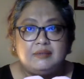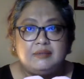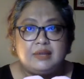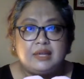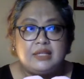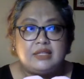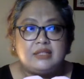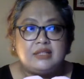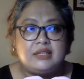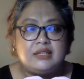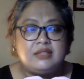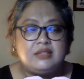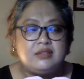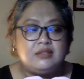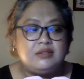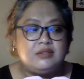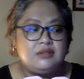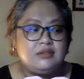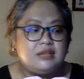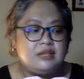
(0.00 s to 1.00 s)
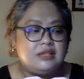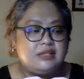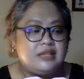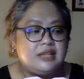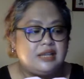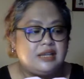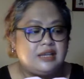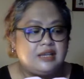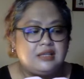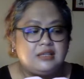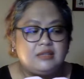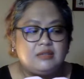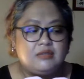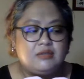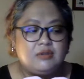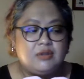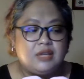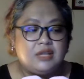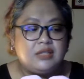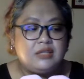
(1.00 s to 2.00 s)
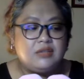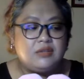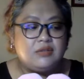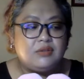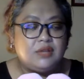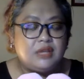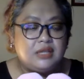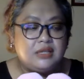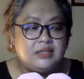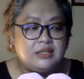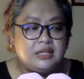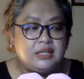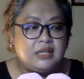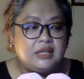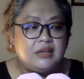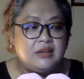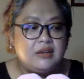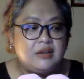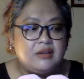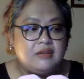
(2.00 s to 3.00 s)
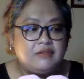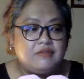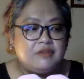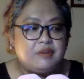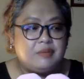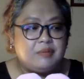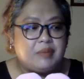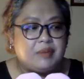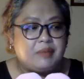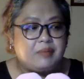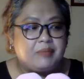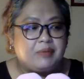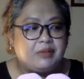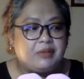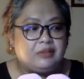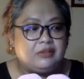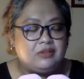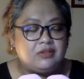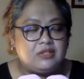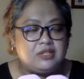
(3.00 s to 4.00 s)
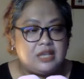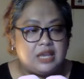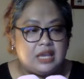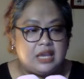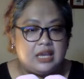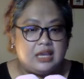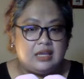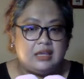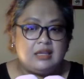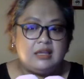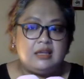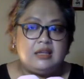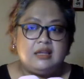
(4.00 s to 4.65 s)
it's like it's so easy for people to say